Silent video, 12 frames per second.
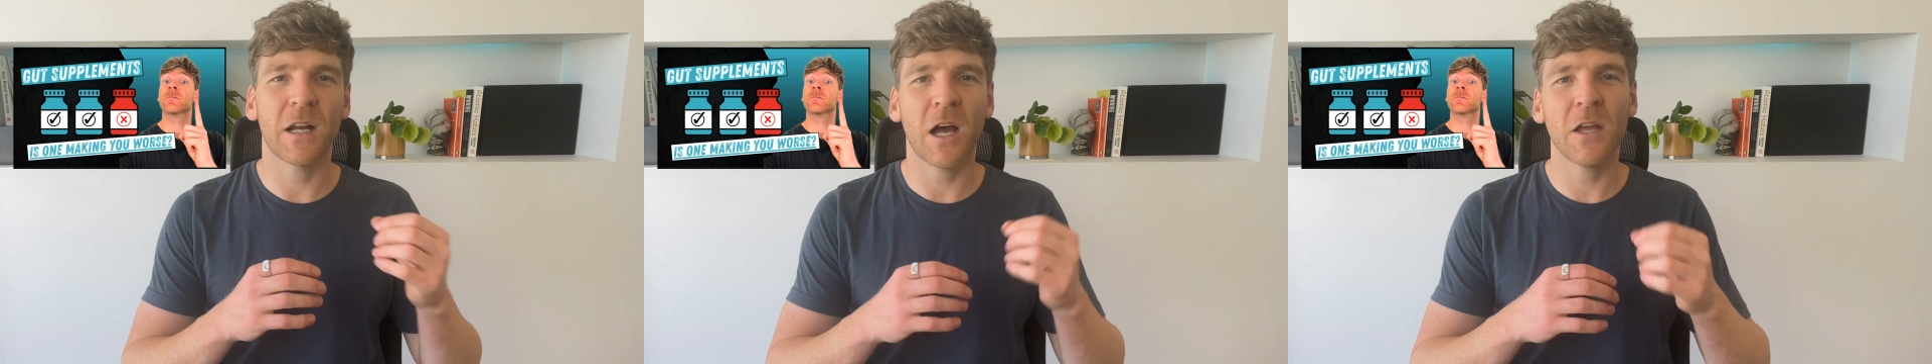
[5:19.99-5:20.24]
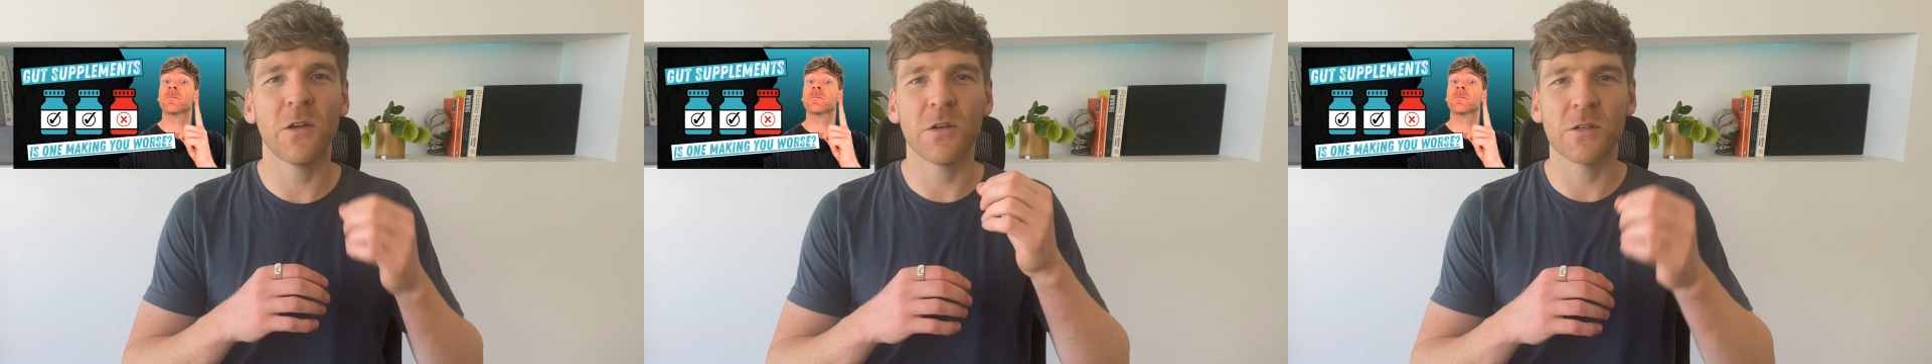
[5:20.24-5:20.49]

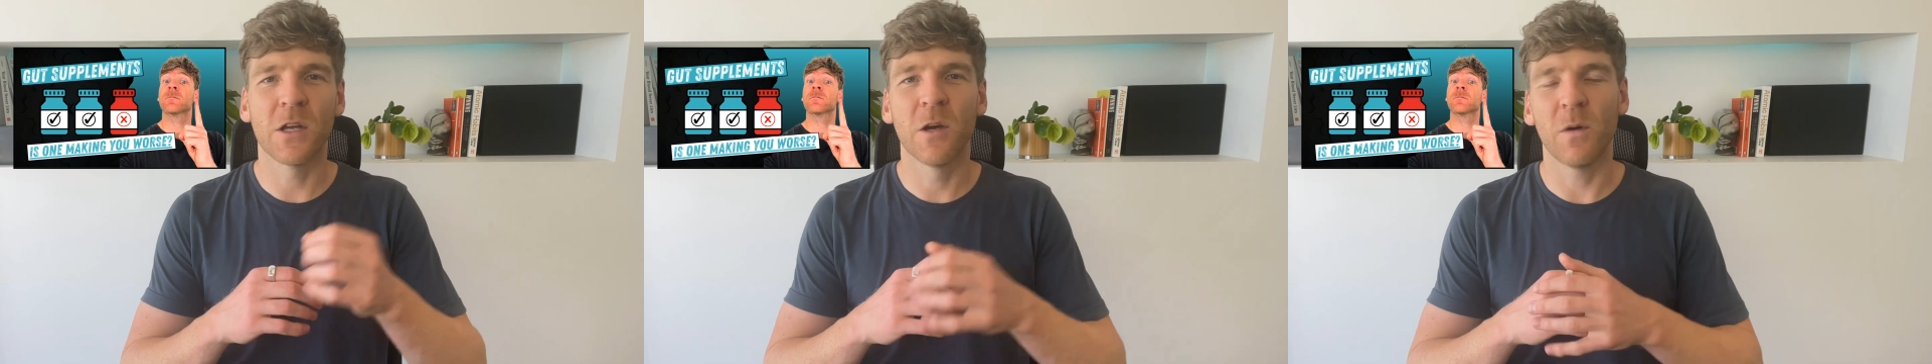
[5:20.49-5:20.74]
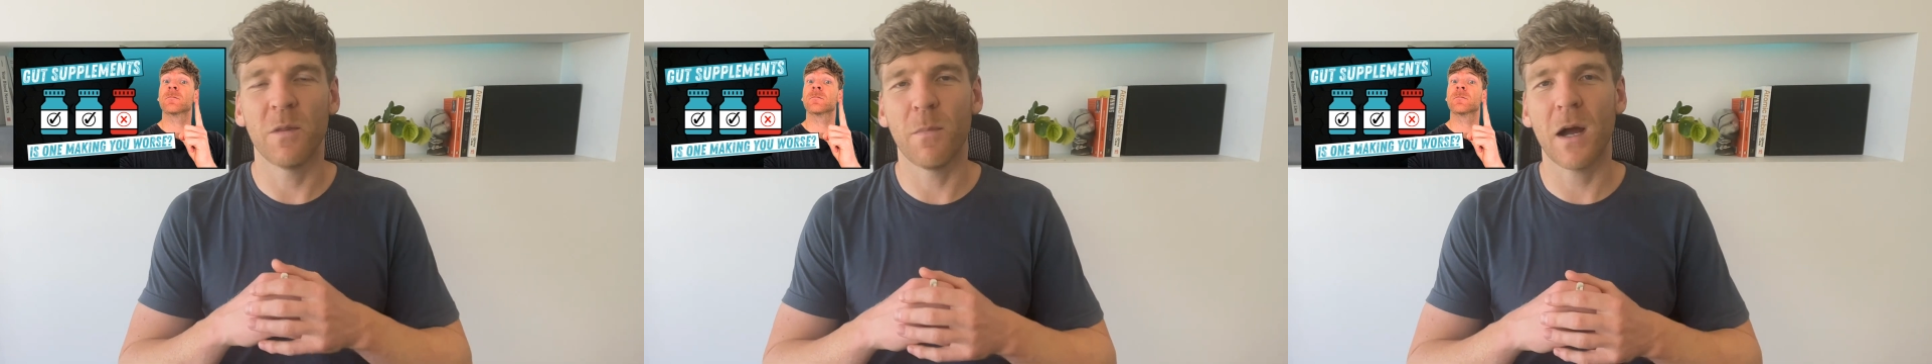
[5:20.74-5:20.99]
I use
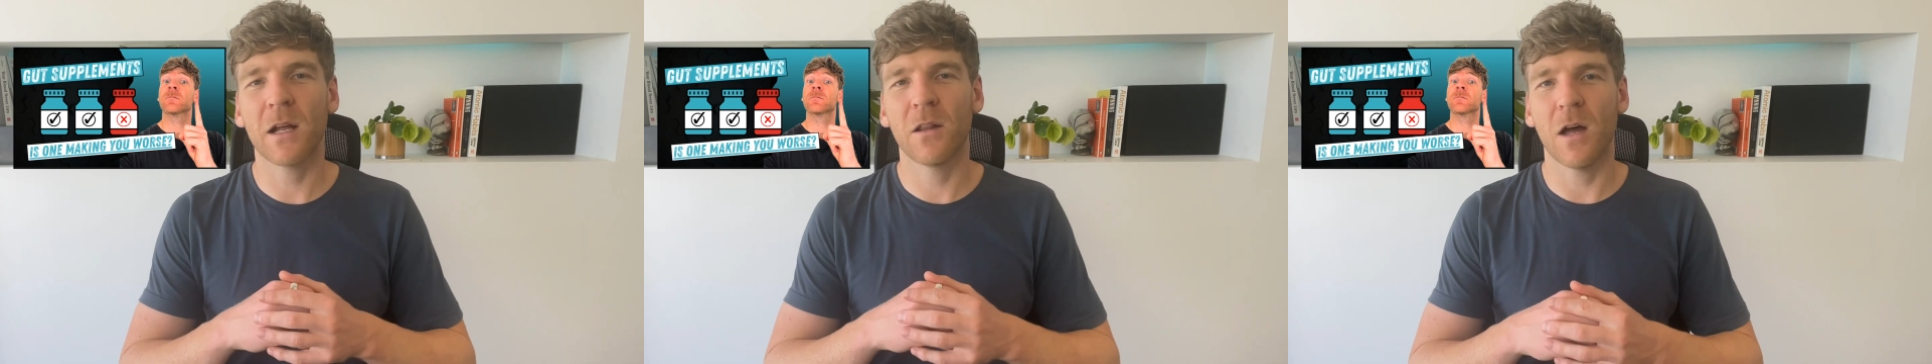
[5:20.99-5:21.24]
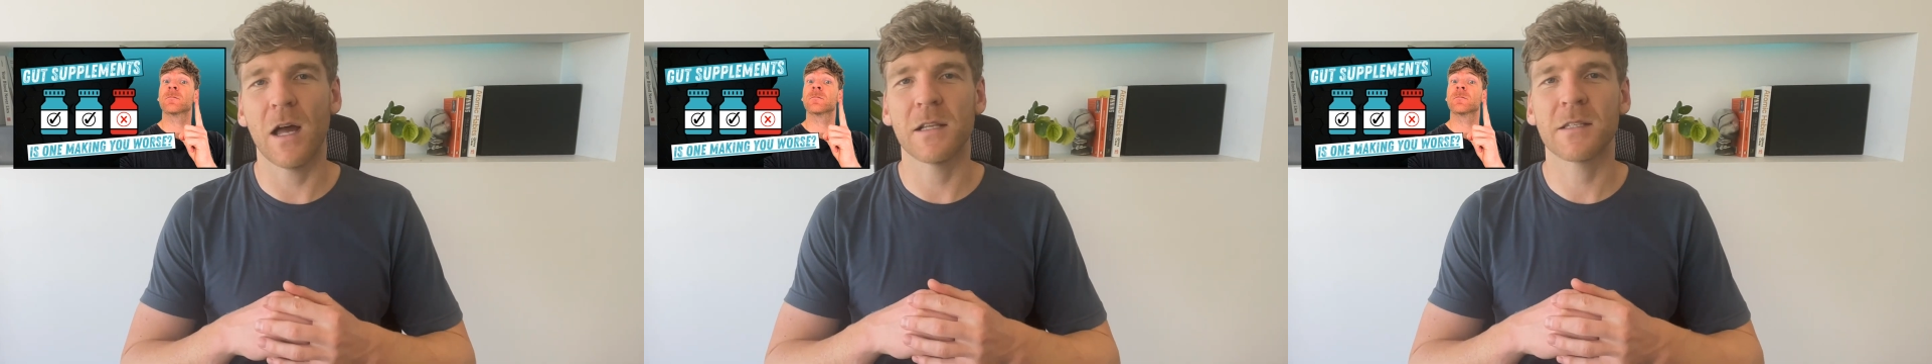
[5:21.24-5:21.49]
with my
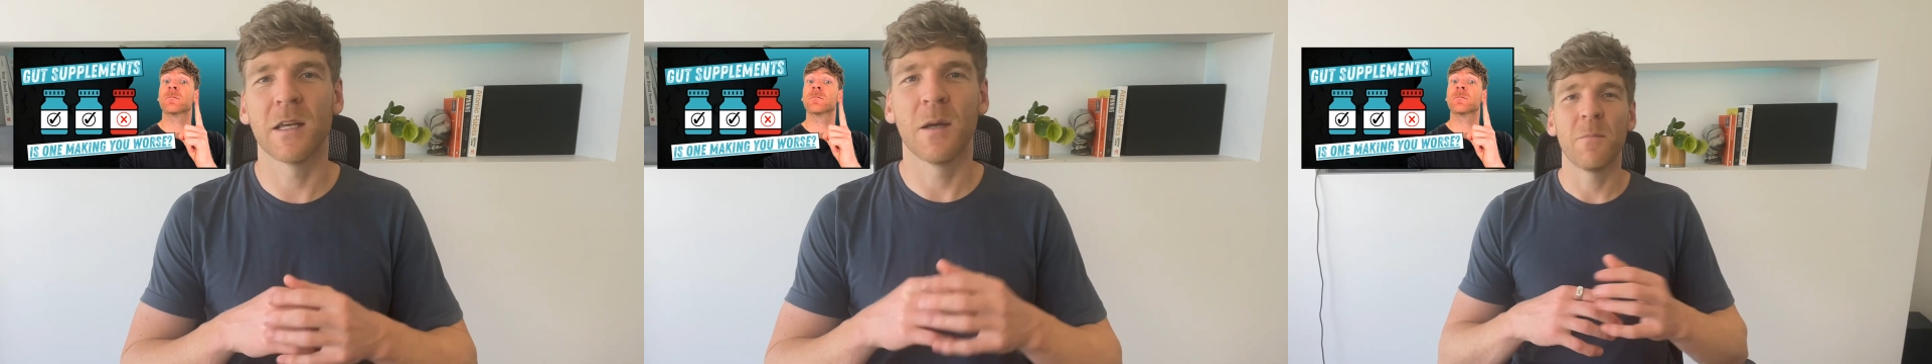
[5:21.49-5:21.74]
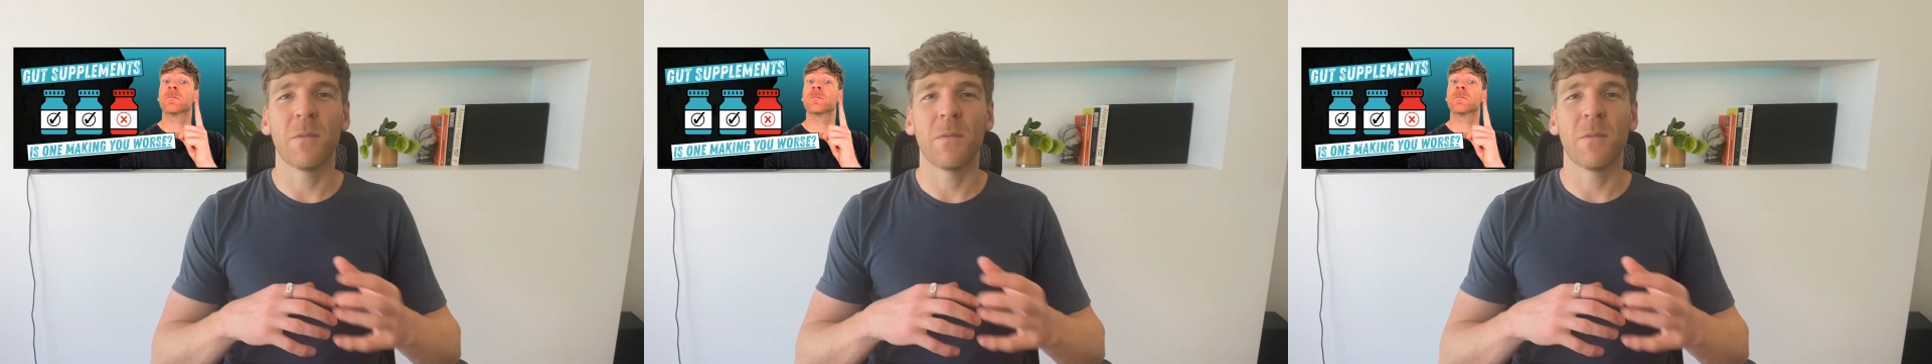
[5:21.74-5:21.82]
clients,